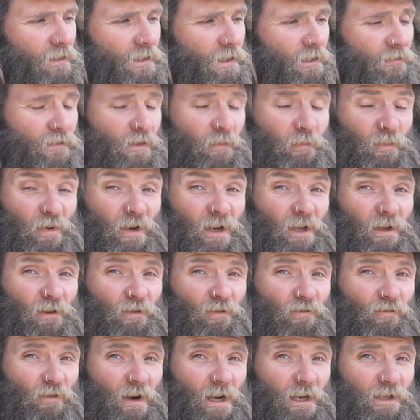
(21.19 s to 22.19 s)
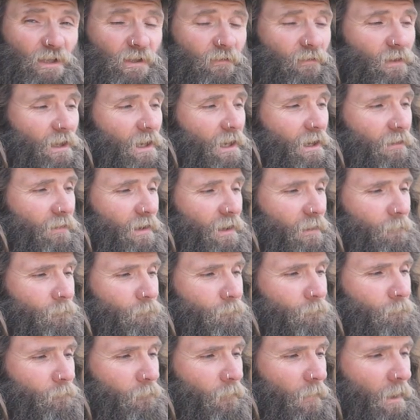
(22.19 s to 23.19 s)
Gives you pretty good range of gearing.
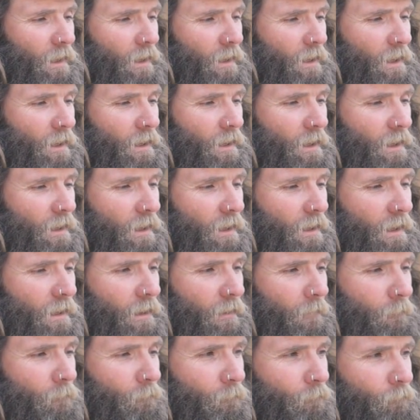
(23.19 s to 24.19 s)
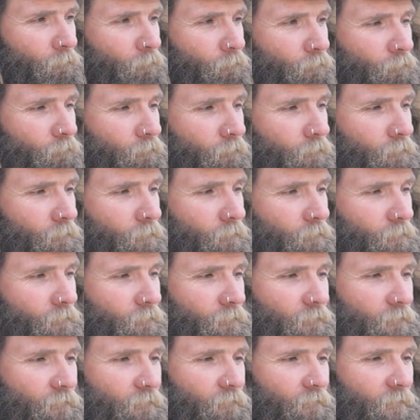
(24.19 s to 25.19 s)
The
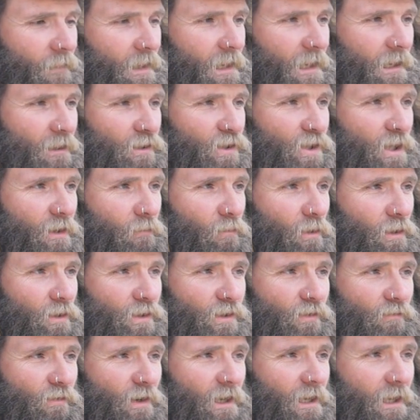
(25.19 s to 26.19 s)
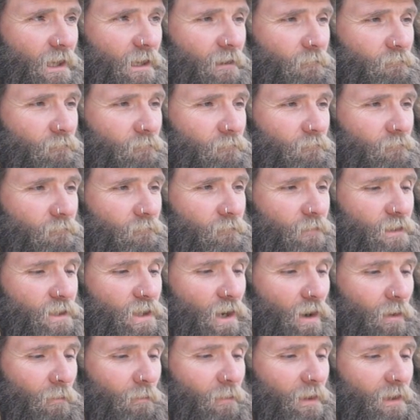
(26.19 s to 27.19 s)
LG1's a really
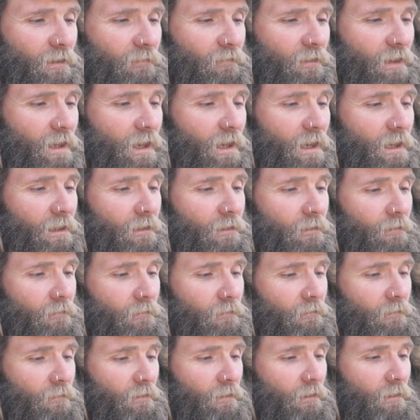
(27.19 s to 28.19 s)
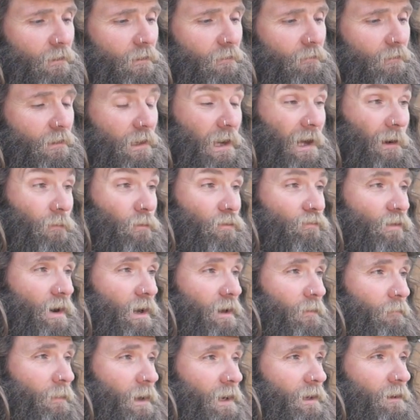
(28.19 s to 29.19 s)
top bit of kit that I would
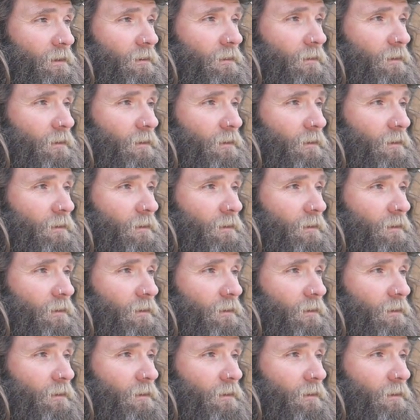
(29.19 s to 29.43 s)
recommend.